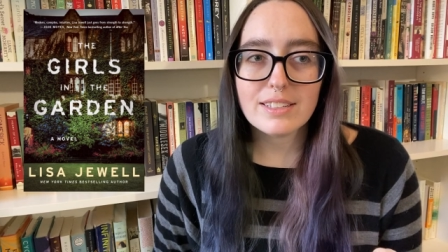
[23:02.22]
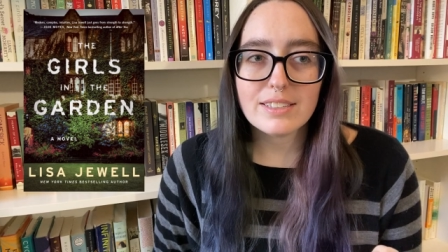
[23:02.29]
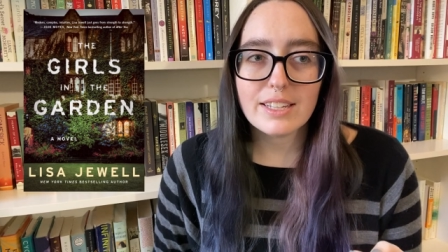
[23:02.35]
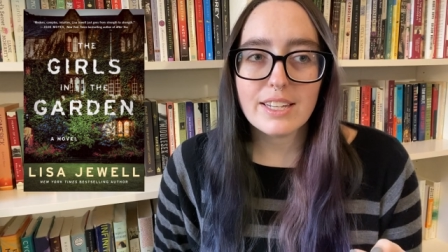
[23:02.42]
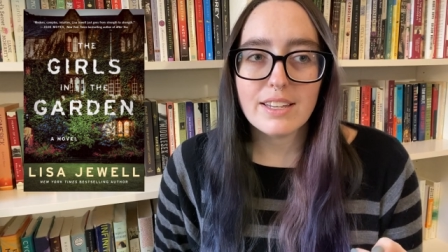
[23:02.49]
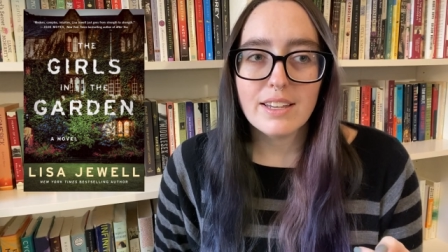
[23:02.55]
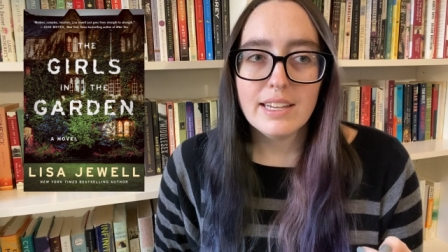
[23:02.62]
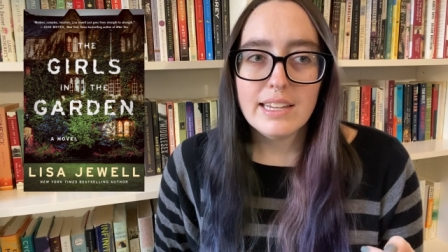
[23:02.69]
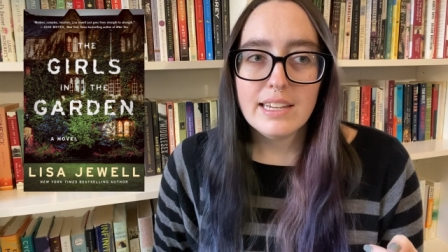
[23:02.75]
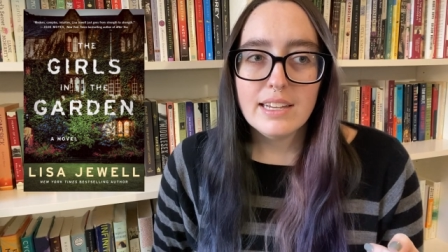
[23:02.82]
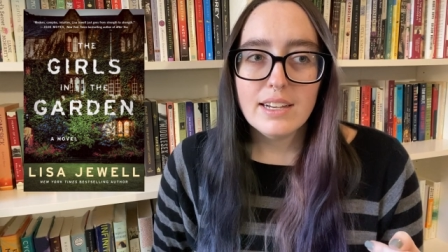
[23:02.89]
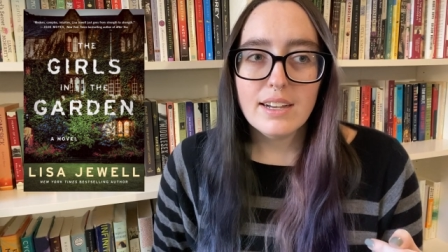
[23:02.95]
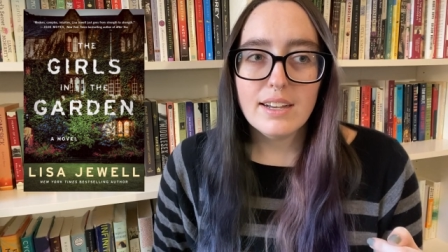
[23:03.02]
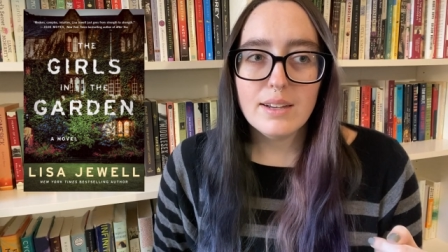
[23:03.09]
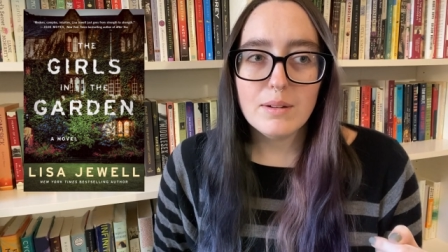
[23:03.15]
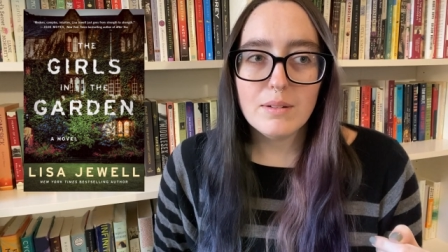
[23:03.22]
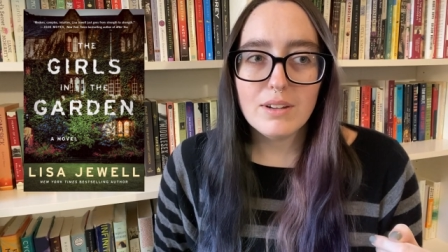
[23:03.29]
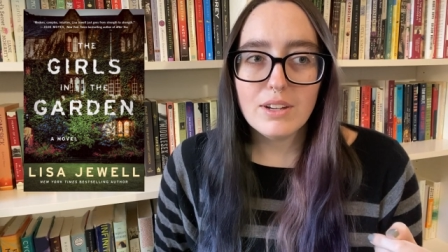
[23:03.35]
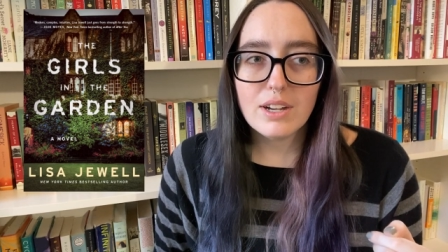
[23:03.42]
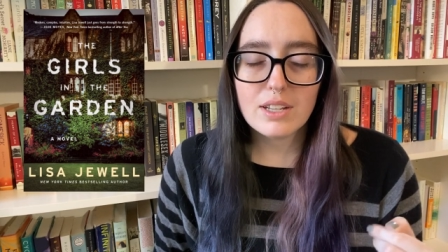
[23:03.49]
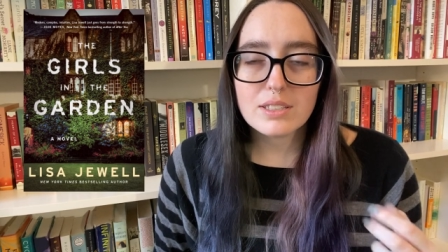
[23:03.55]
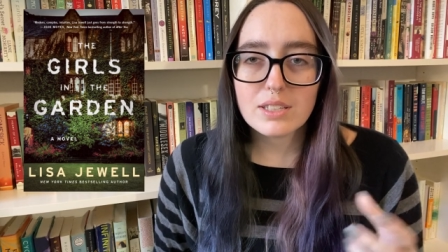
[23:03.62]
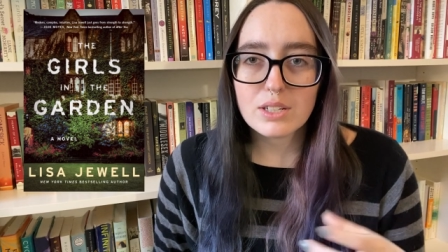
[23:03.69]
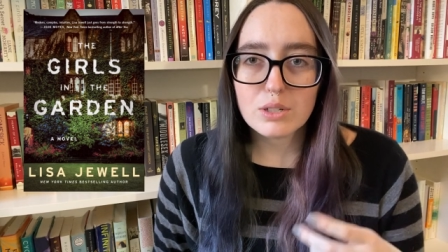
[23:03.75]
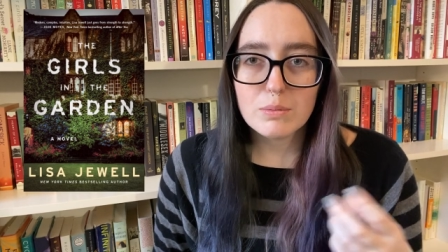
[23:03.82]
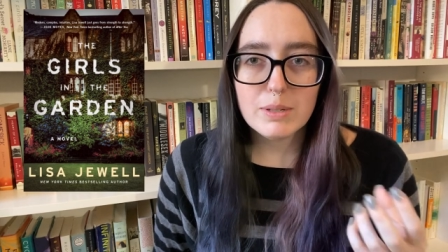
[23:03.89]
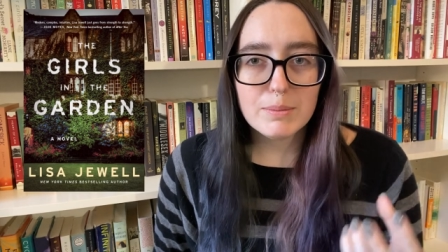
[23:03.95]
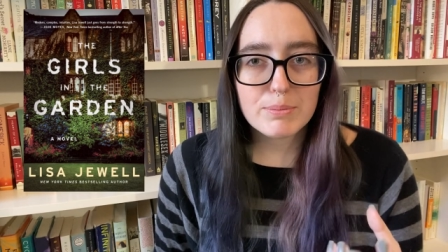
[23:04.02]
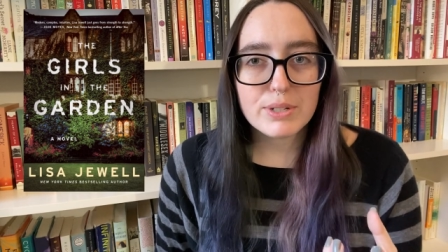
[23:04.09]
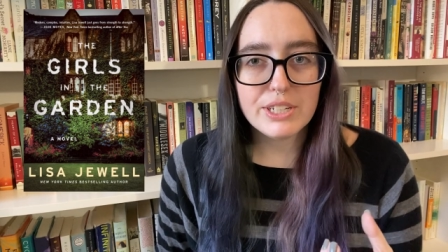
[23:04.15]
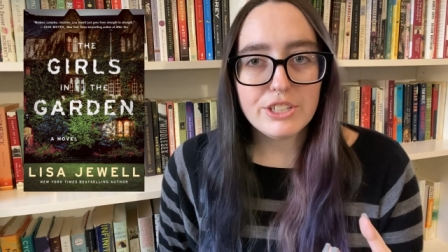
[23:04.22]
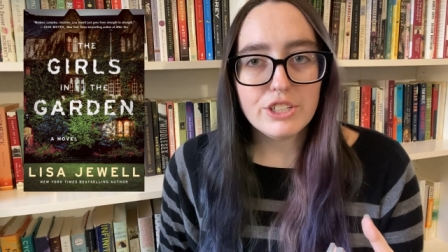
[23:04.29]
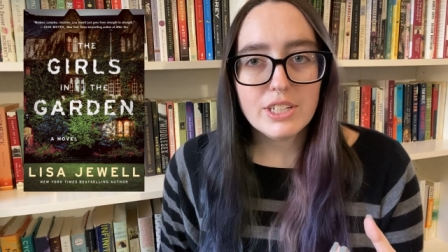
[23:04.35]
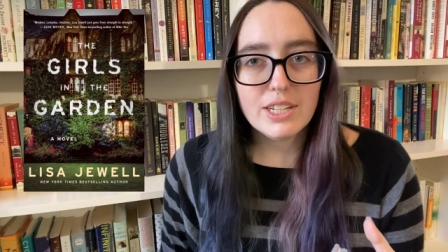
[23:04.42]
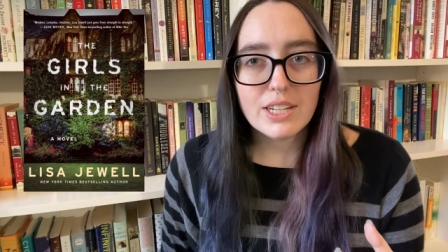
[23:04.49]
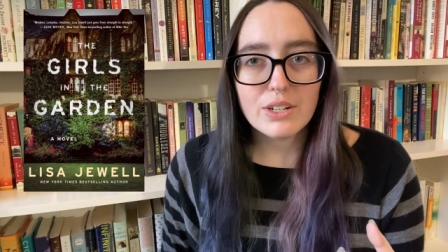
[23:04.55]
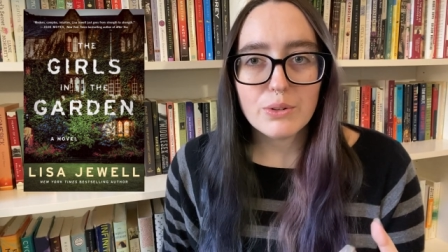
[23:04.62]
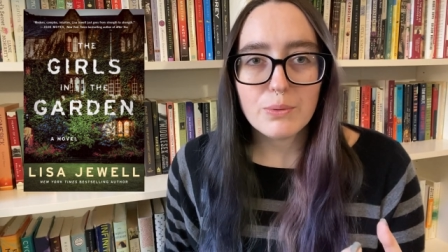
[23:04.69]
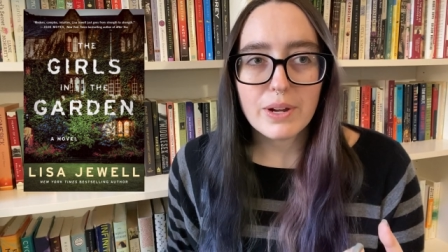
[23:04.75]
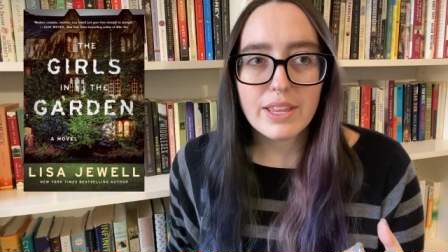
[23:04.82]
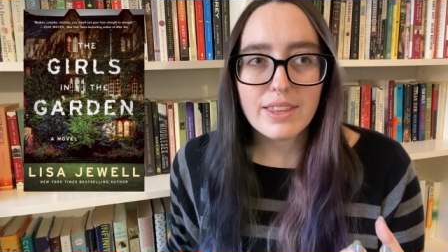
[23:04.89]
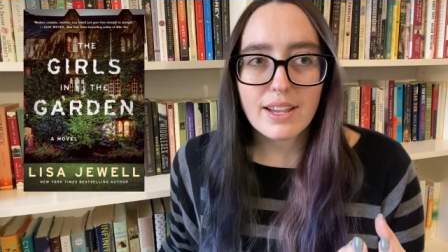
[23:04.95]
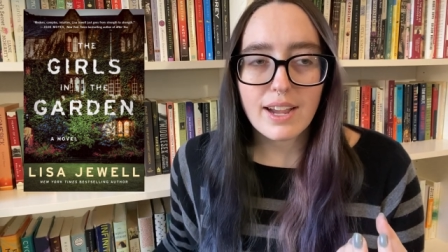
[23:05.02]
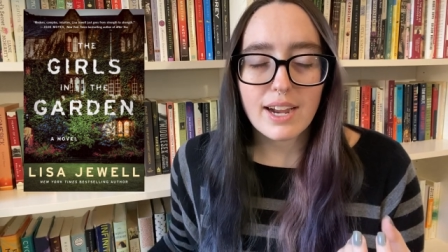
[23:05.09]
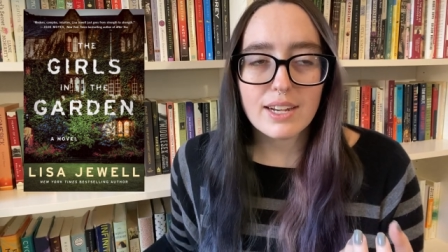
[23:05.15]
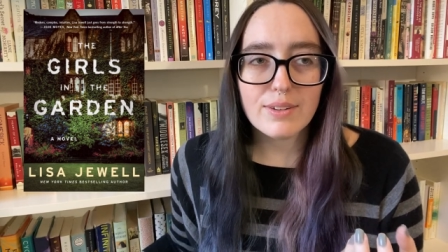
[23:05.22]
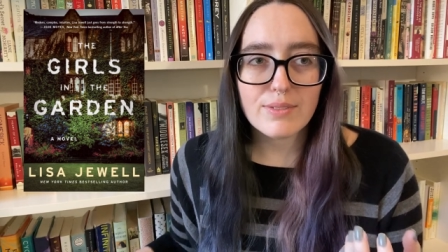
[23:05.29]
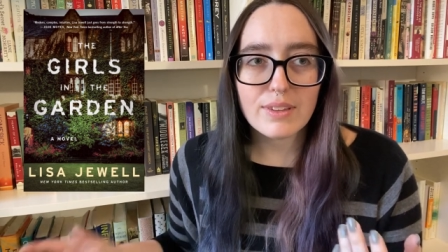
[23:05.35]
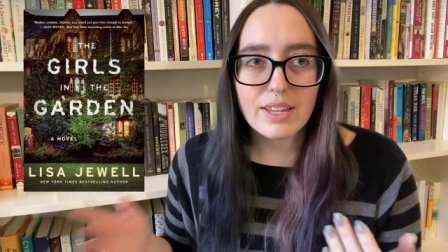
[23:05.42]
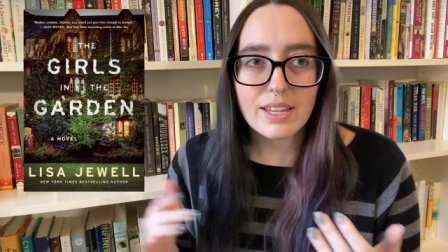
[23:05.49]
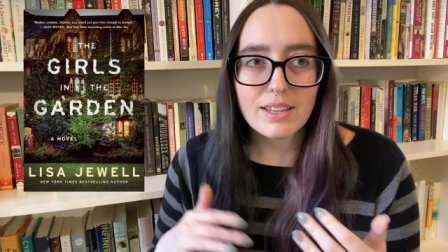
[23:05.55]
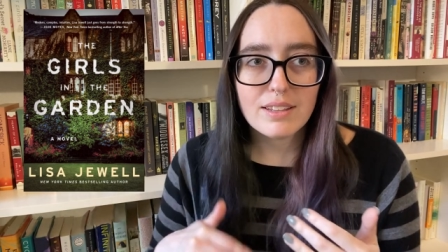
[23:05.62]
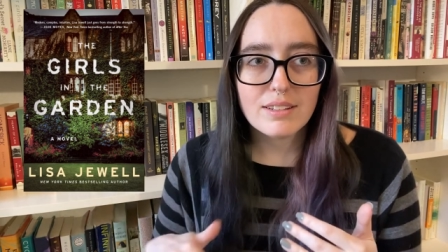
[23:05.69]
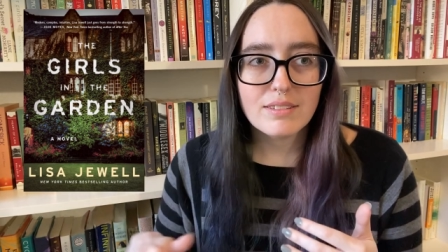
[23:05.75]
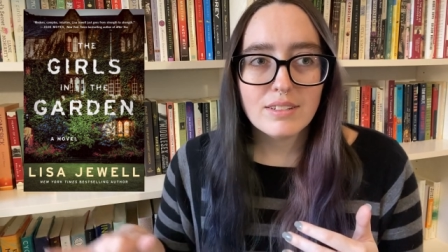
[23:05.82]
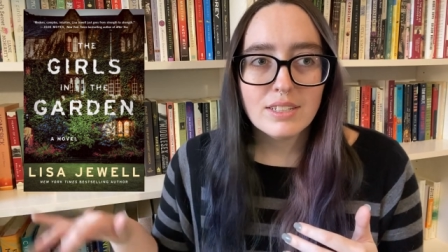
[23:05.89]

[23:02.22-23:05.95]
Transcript: as like a little bit preachy in a way that kind of like